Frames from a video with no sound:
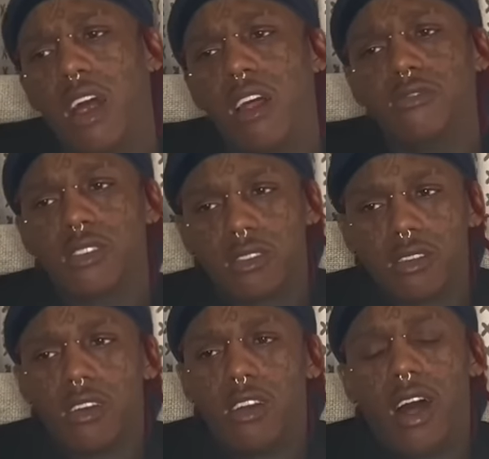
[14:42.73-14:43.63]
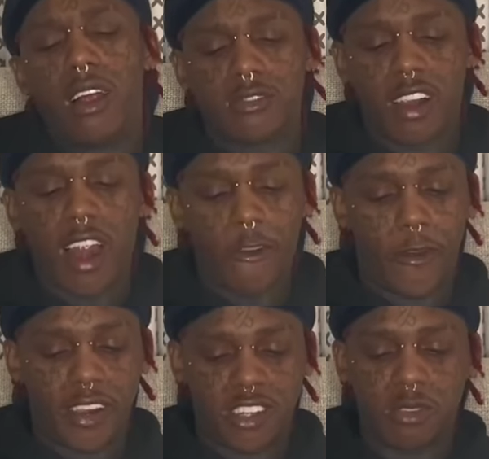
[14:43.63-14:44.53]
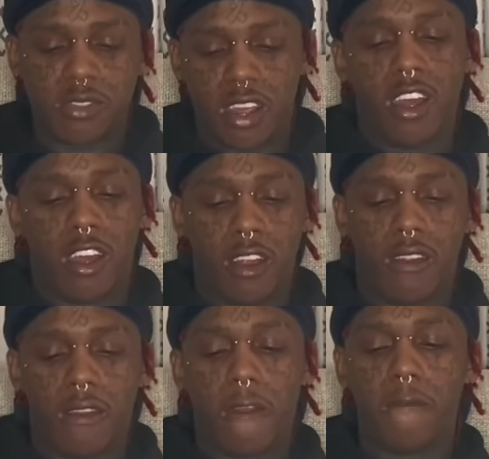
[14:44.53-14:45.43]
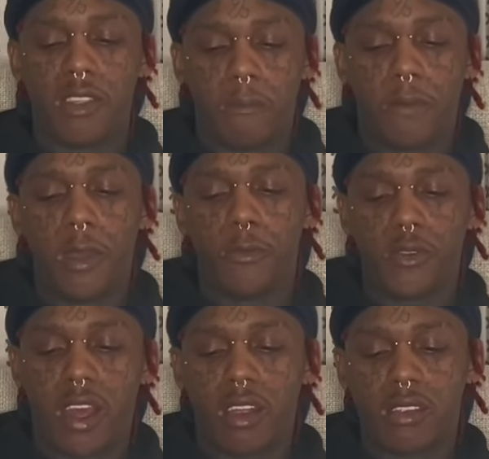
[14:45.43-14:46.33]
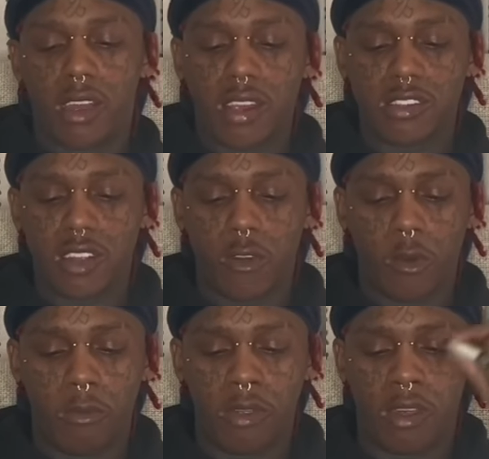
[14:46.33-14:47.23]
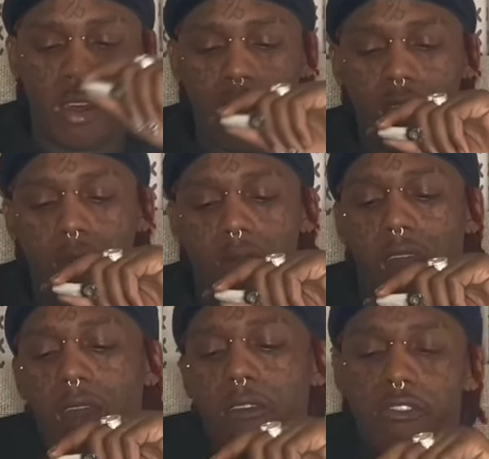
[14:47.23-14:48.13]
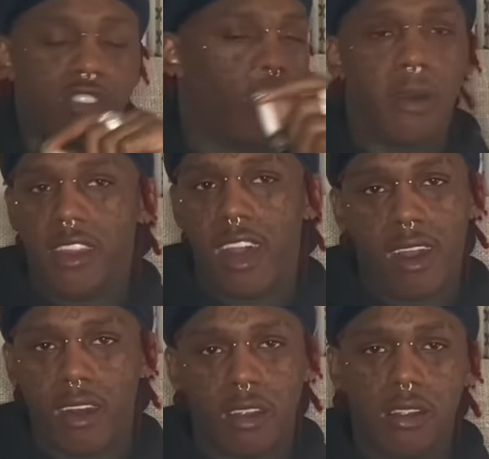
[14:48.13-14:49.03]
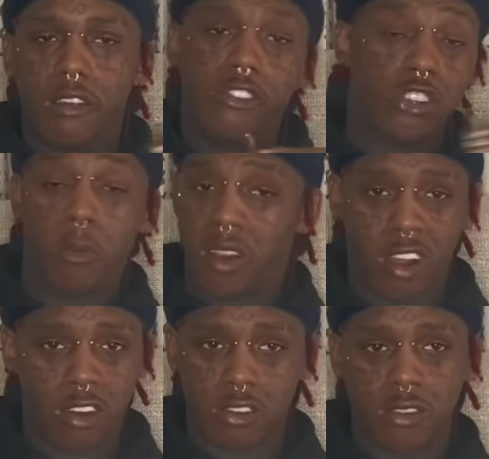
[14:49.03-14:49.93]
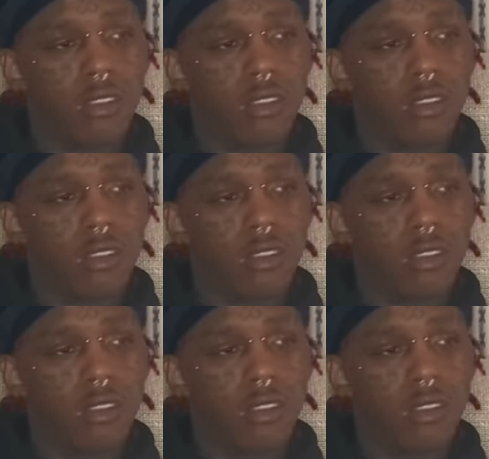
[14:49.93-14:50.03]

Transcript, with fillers: I lost. A, I lost a lot of relationships, and the people that that stuck with me, like for sure my dad, for sure my nana.